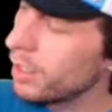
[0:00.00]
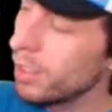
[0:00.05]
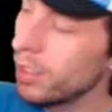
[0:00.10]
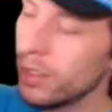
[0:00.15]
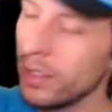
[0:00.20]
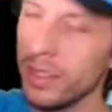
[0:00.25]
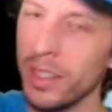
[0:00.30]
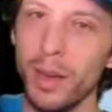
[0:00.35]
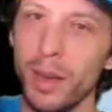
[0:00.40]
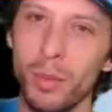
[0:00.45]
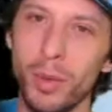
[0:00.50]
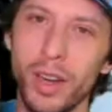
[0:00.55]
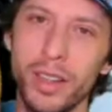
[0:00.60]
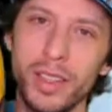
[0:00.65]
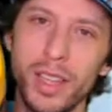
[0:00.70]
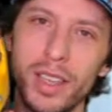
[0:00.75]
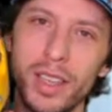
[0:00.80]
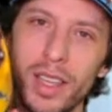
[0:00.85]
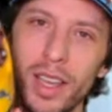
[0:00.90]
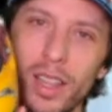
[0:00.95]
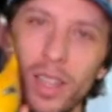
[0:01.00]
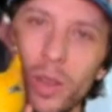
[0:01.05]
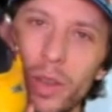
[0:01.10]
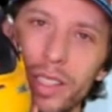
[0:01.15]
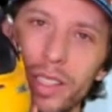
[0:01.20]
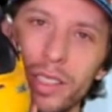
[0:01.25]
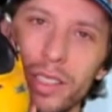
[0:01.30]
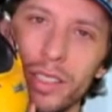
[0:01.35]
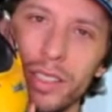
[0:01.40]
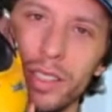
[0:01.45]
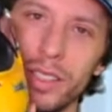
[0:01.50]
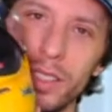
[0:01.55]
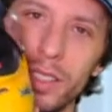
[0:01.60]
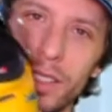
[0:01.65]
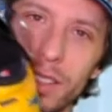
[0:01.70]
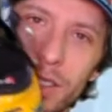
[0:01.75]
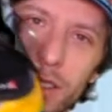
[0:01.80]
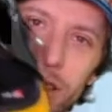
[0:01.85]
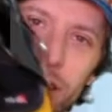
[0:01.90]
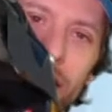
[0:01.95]
See how bright that yellow is?
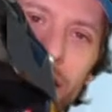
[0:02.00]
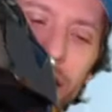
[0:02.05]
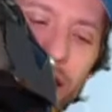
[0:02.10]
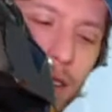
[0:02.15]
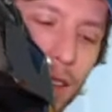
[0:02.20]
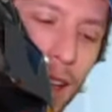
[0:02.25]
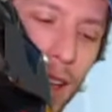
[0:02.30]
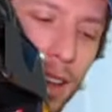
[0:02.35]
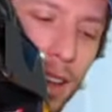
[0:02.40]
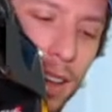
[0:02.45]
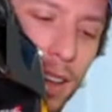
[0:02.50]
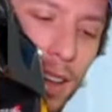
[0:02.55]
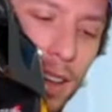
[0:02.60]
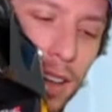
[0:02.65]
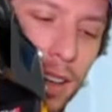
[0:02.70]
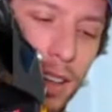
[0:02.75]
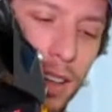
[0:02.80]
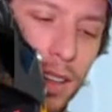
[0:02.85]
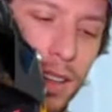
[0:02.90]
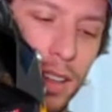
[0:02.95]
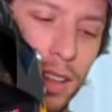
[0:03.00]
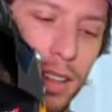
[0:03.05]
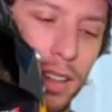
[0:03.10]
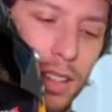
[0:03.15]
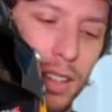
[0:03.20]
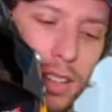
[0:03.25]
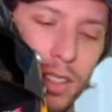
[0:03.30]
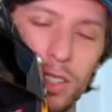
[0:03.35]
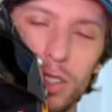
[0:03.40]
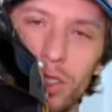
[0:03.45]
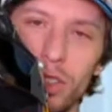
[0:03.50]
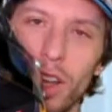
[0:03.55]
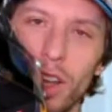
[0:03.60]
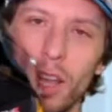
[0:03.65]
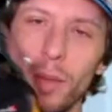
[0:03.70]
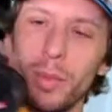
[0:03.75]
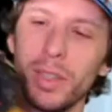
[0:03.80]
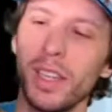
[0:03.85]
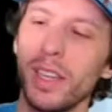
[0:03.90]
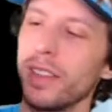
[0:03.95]
Look at that. You could do a
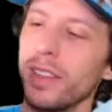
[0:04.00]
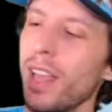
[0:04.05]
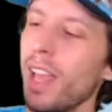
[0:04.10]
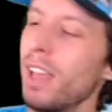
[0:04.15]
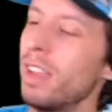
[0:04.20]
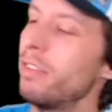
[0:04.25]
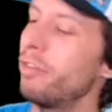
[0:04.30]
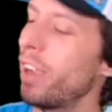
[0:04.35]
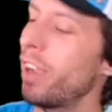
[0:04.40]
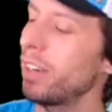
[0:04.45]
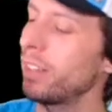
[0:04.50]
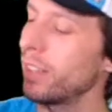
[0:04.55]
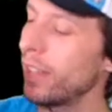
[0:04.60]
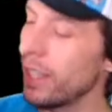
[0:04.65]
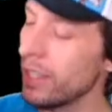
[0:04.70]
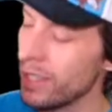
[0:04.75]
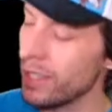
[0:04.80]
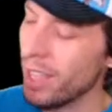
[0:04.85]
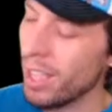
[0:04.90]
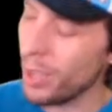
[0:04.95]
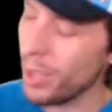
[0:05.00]
helmet like that. In fact, that's the